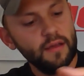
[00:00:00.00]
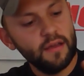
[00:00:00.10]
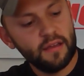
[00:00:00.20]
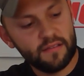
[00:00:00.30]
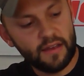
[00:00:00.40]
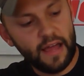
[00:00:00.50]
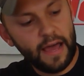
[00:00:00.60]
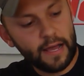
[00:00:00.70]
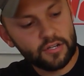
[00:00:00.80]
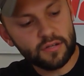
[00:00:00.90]
is it
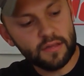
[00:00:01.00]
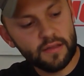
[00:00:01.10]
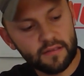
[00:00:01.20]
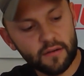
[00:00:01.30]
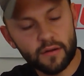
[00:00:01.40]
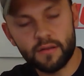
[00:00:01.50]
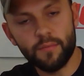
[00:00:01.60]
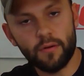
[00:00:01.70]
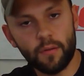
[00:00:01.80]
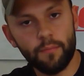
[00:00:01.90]
actually is going to
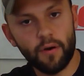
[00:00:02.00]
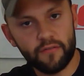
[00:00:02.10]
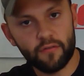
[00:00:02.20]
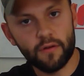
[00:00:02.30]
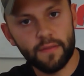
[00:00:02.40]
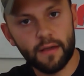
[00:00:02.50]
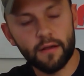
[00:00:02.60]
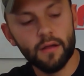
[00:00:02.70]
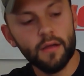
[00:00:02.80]
build a buffer in there.